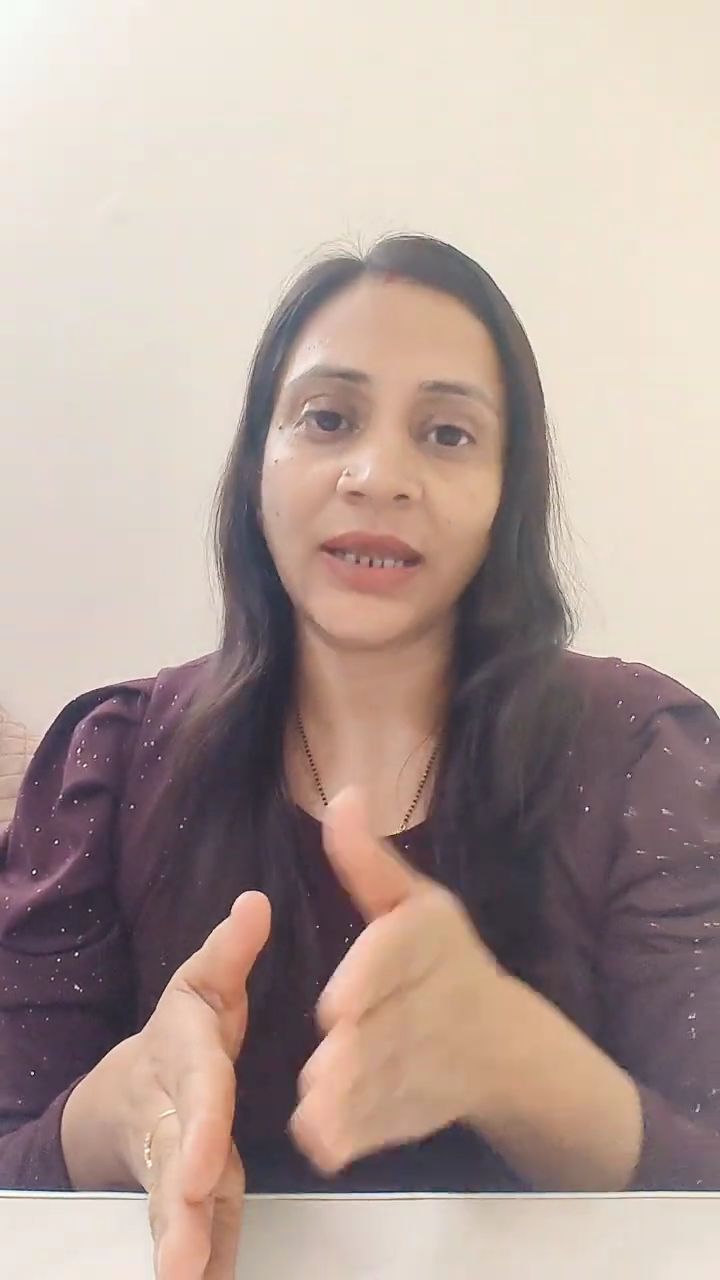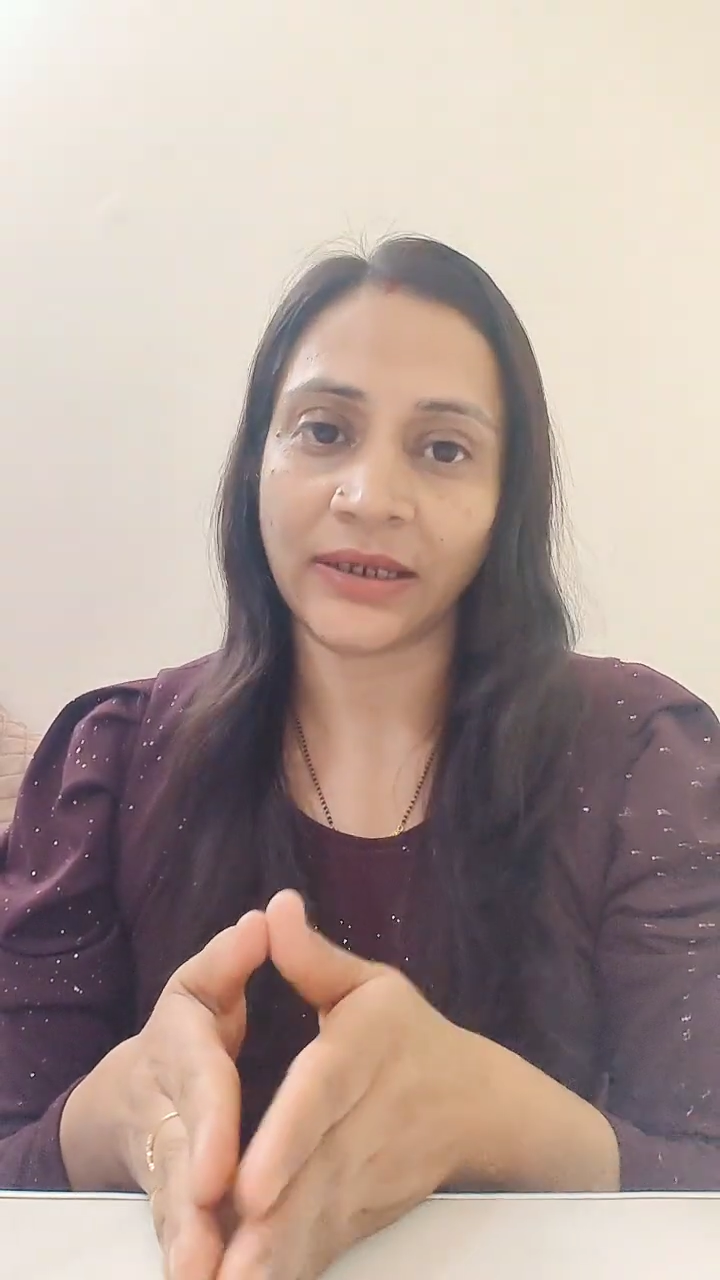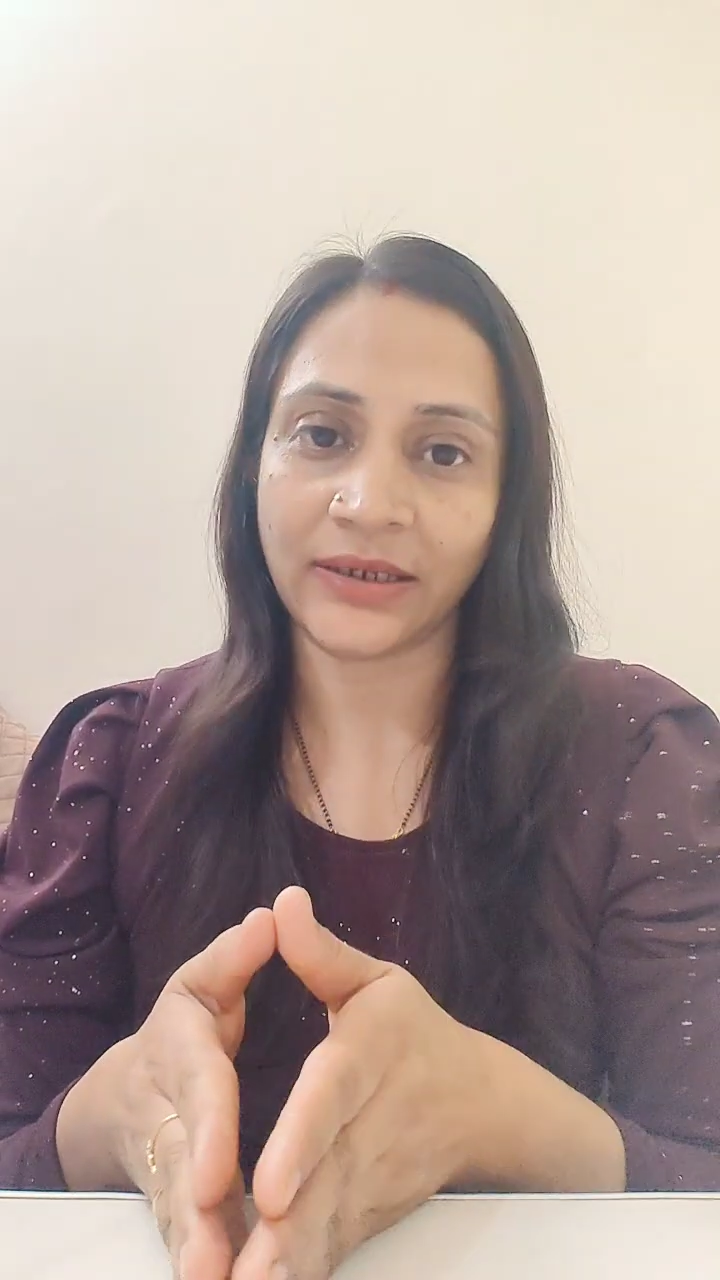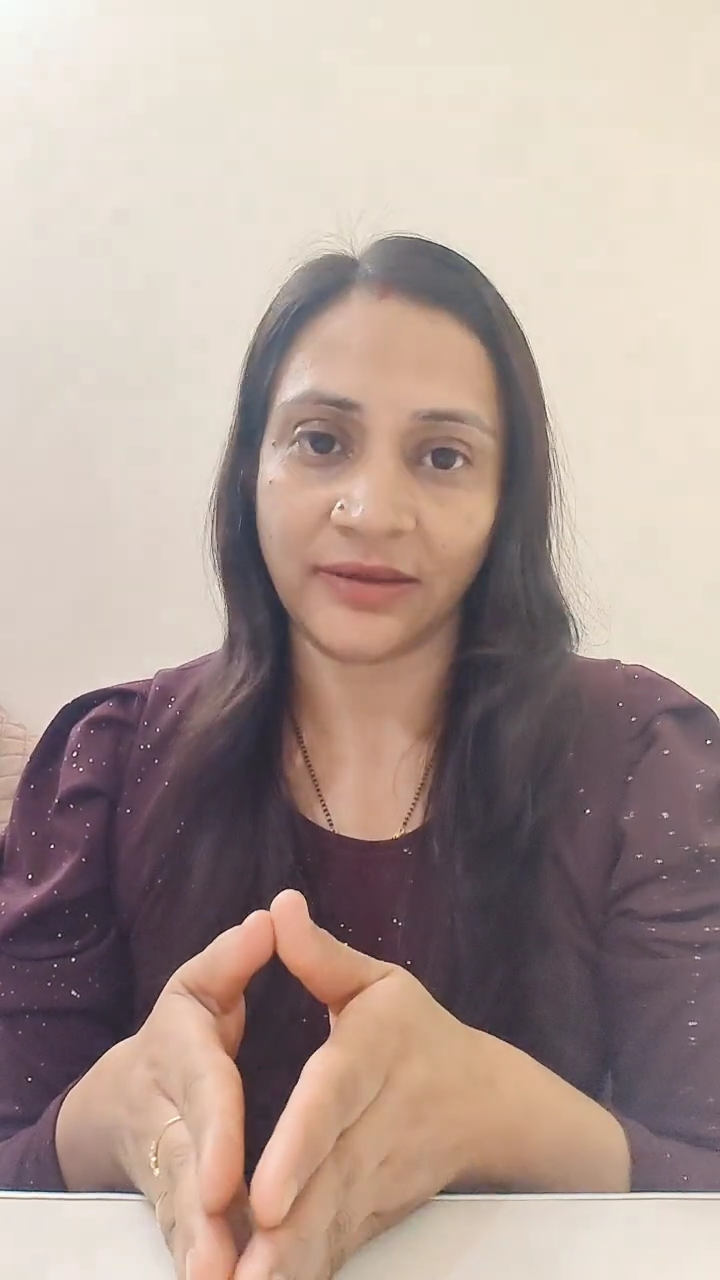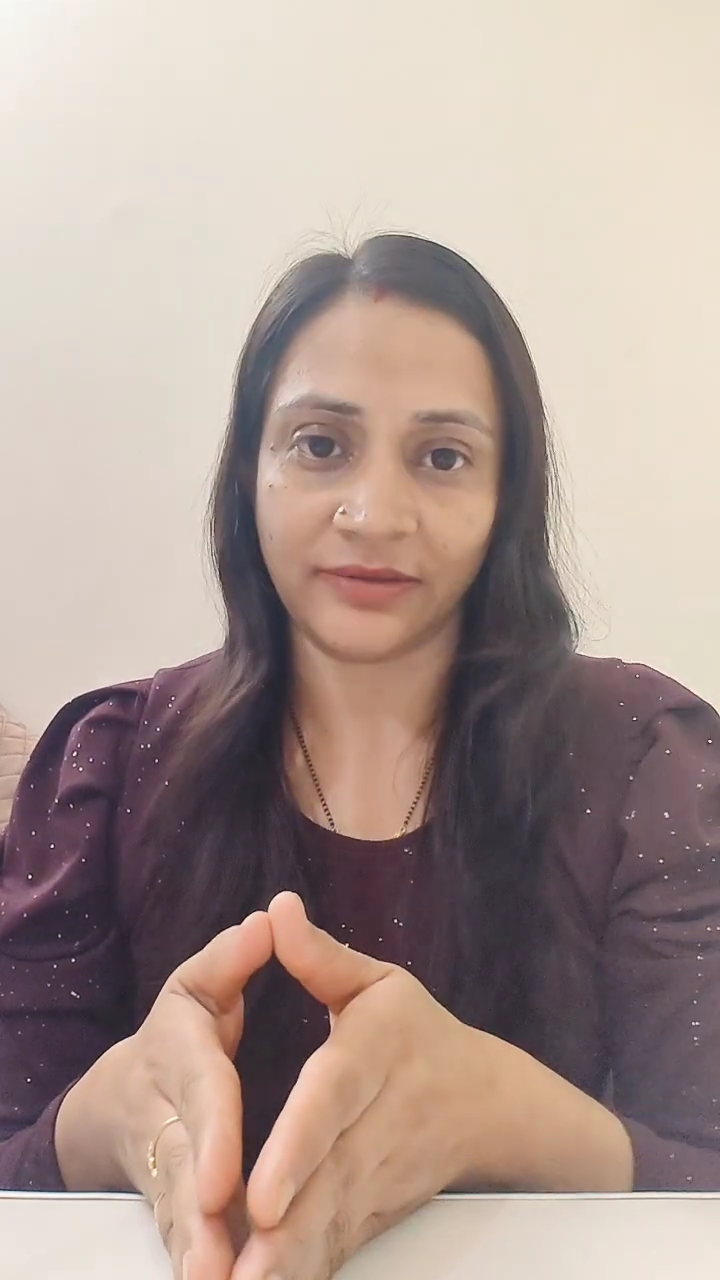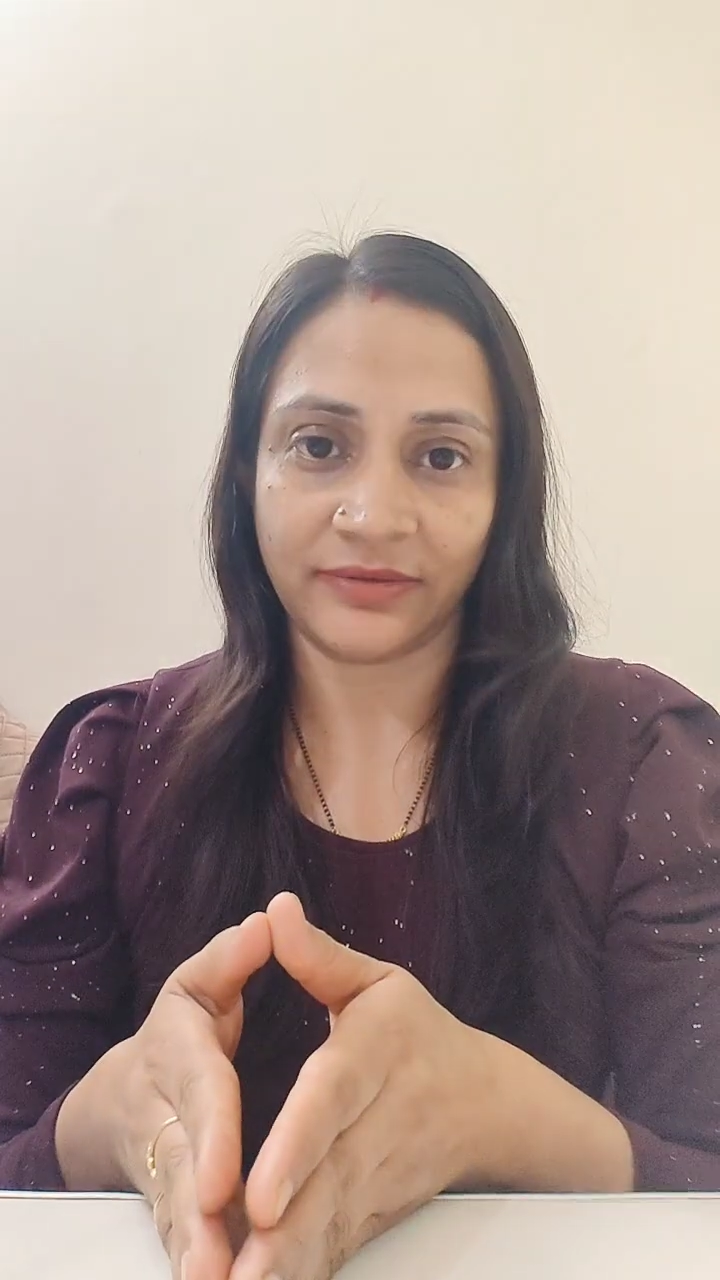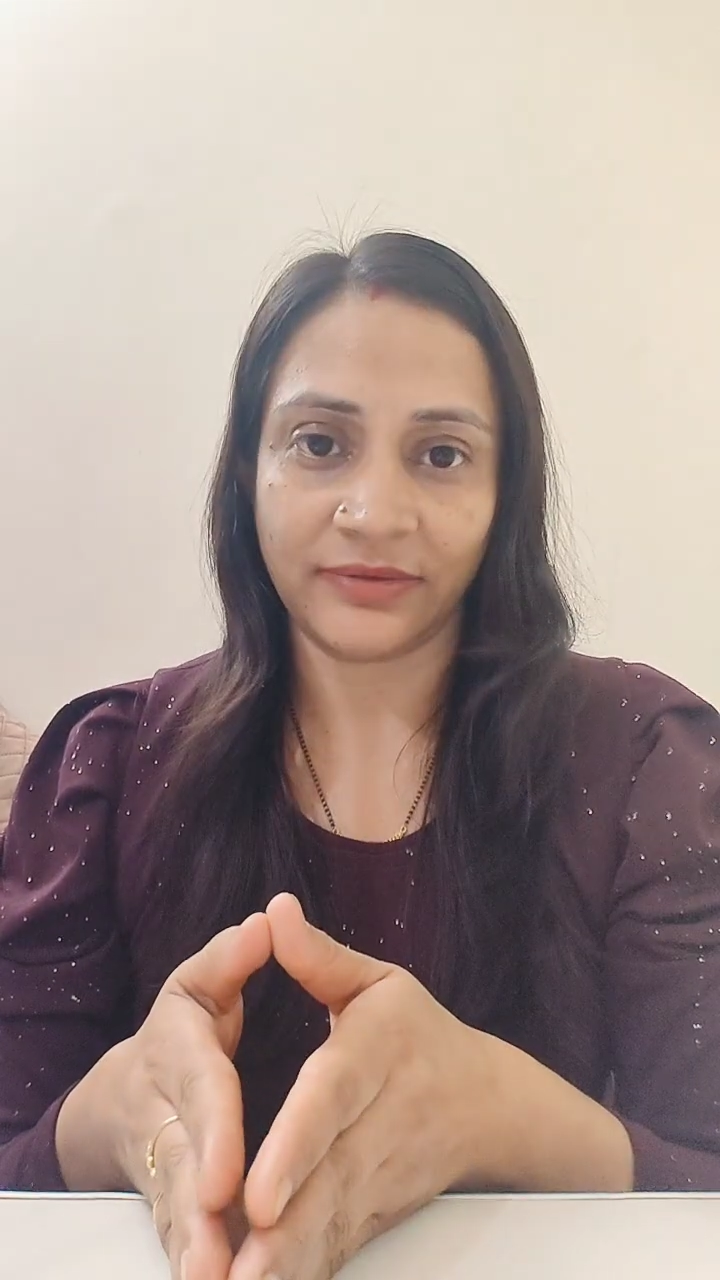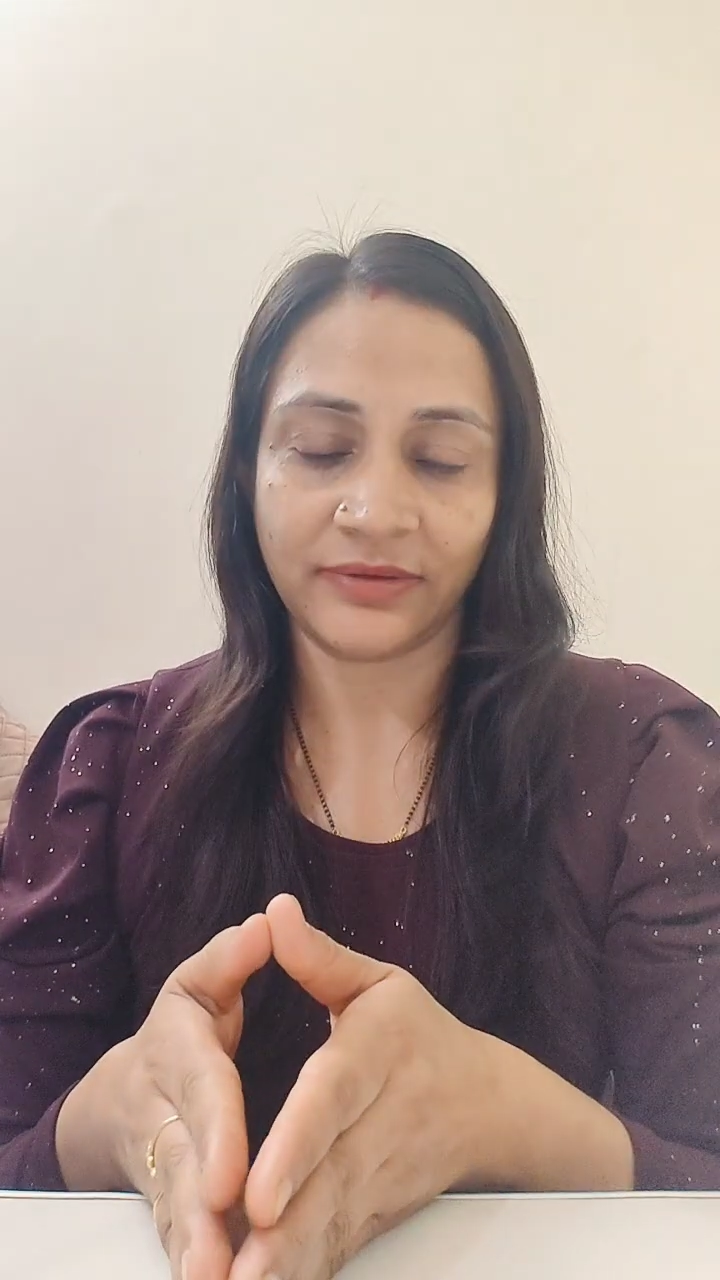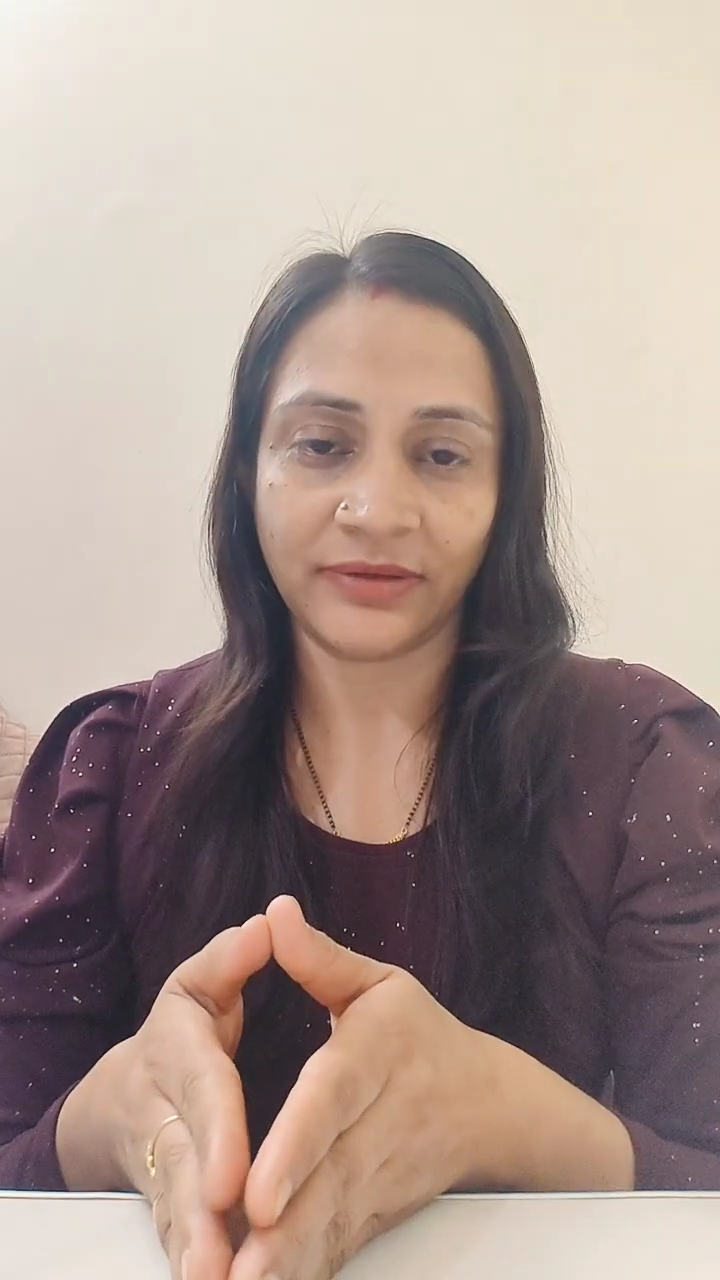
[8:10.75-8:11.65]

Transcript: techniques.